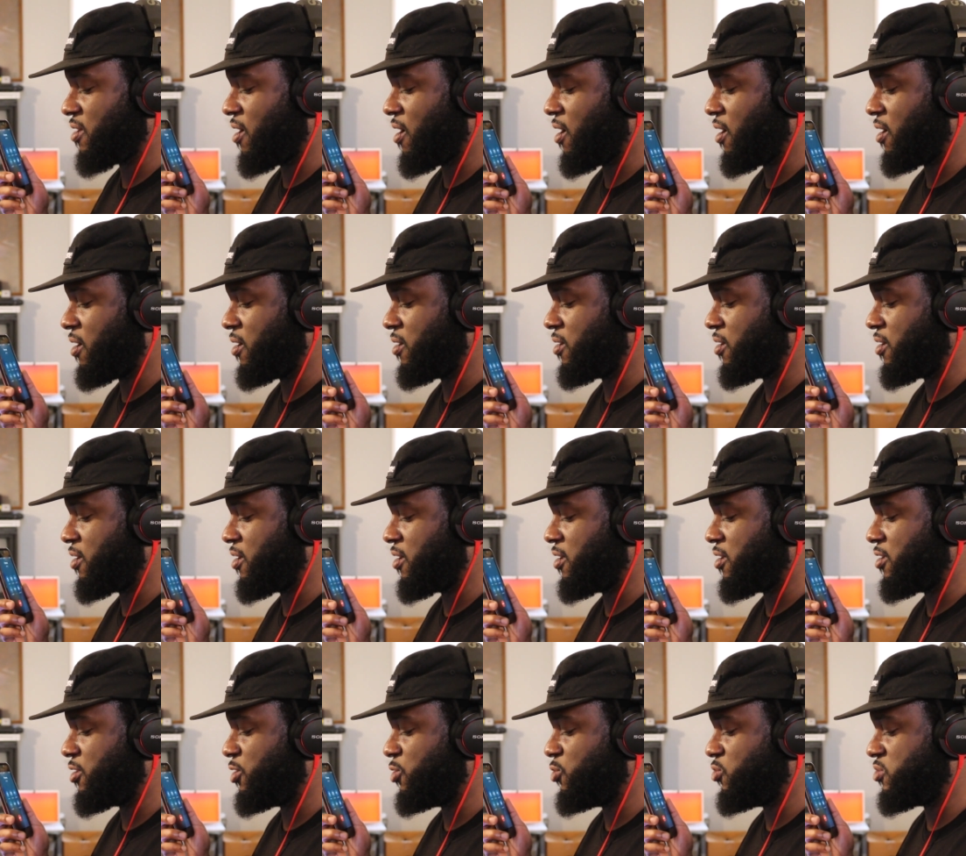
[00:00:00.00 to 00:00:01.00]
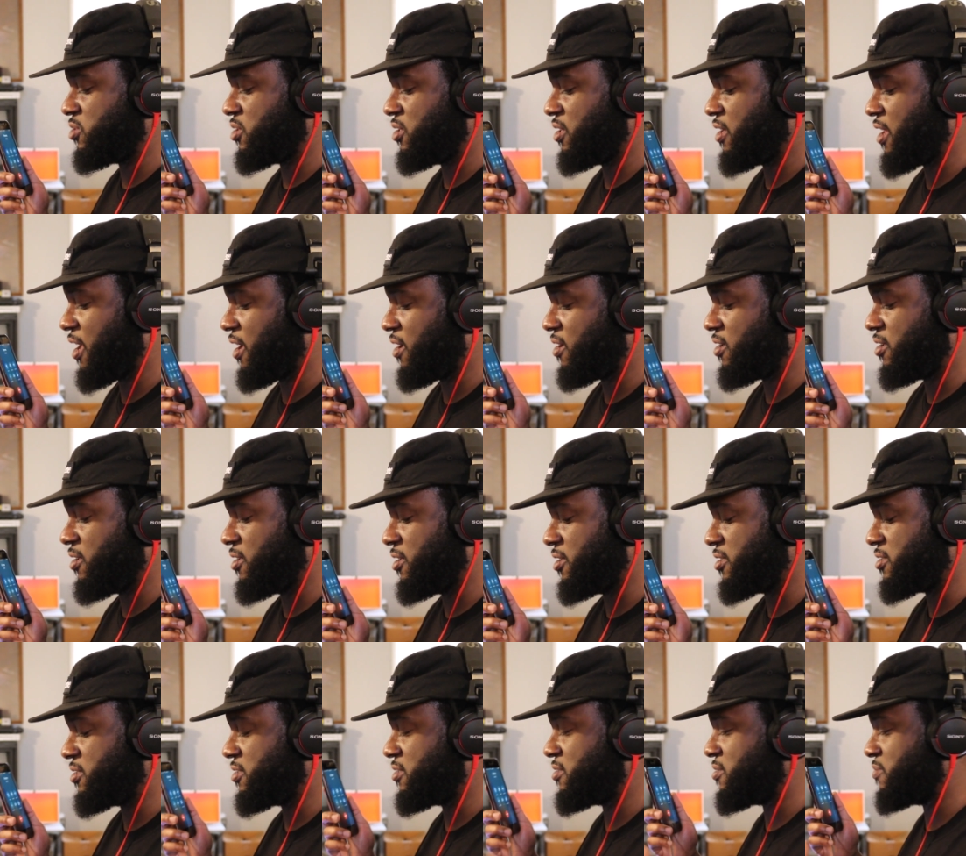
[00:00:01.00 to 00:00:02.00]
are uh, using that.
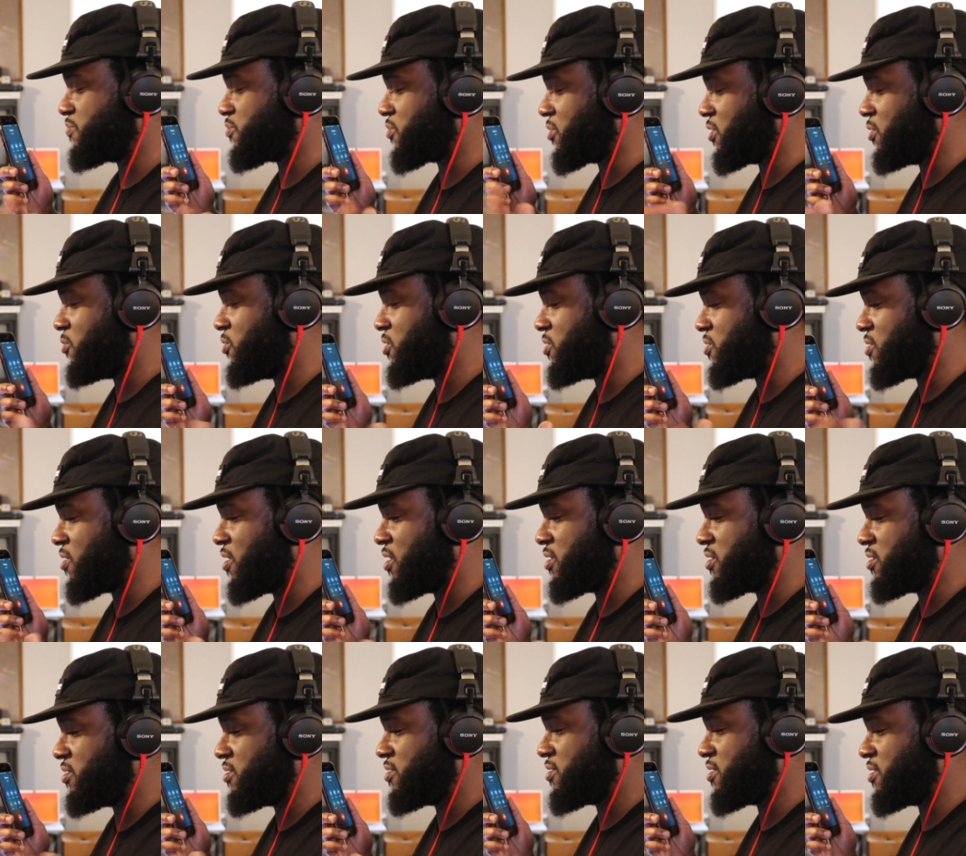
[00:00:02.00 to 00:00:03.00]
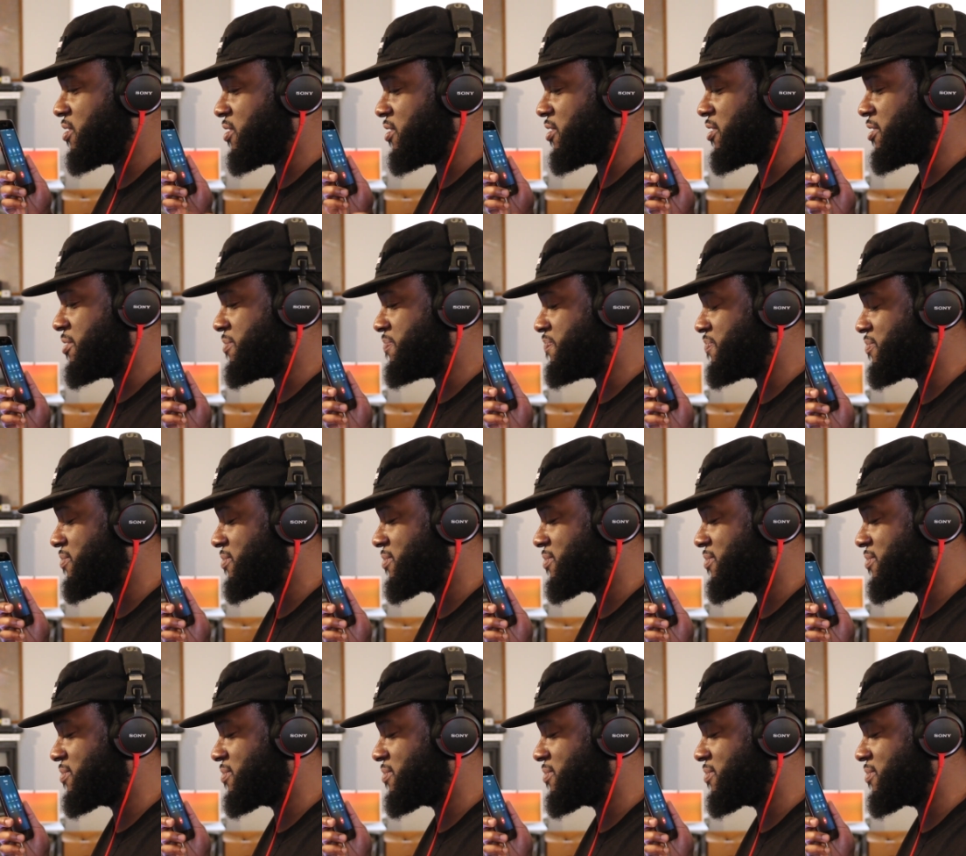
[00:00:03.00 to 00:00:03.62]
Uh, what do you call it? The uh,